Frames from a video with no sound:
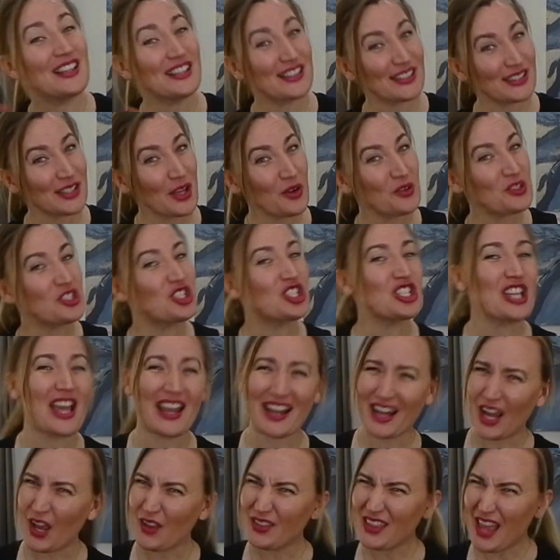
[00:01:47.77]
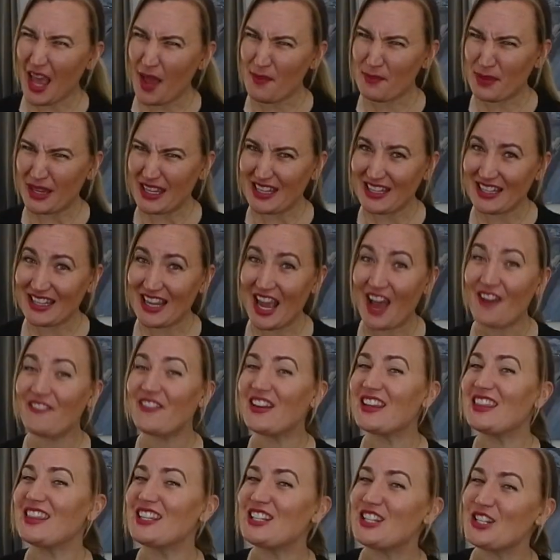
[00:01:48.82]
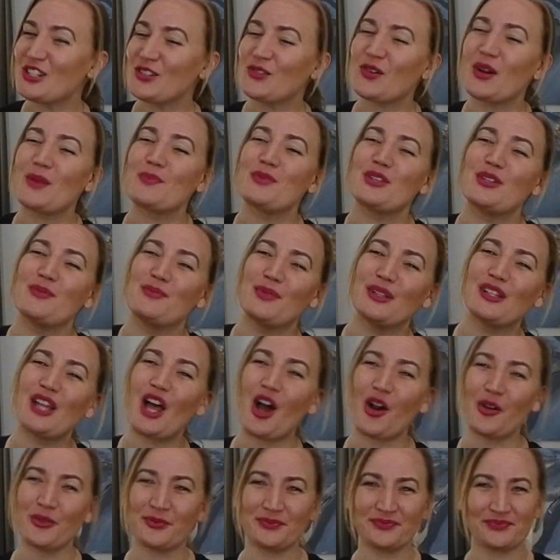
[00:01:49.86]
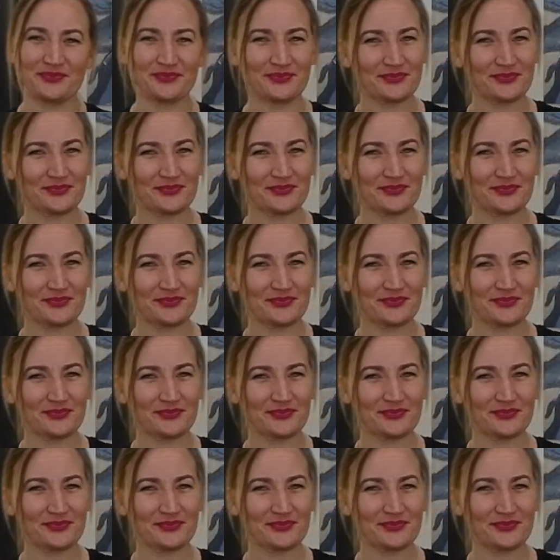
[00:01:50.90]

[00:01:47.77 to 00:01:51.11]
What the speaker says: So check out that PDF in the description below.